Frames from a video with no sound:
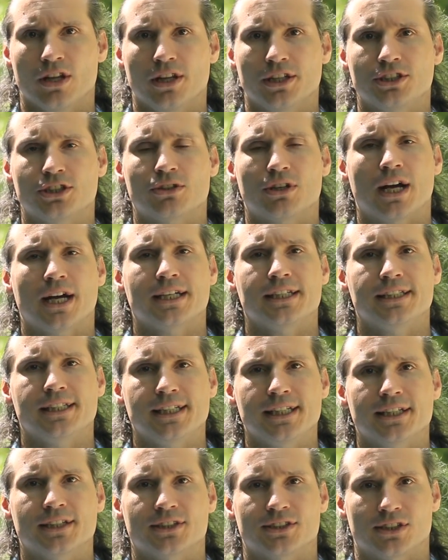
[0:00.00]
Let your
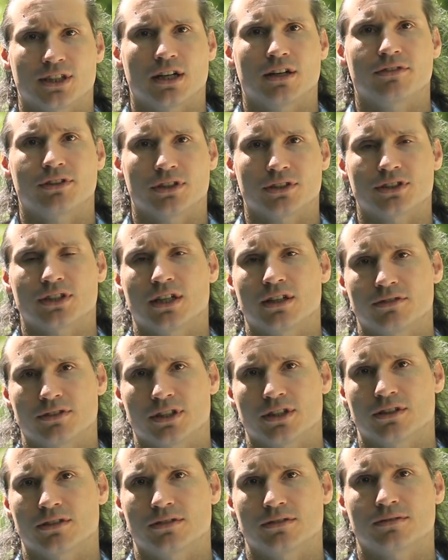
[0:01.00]
ideas of yourself
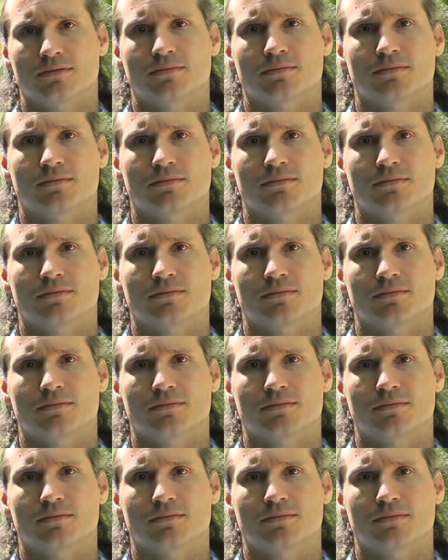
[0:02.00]
go.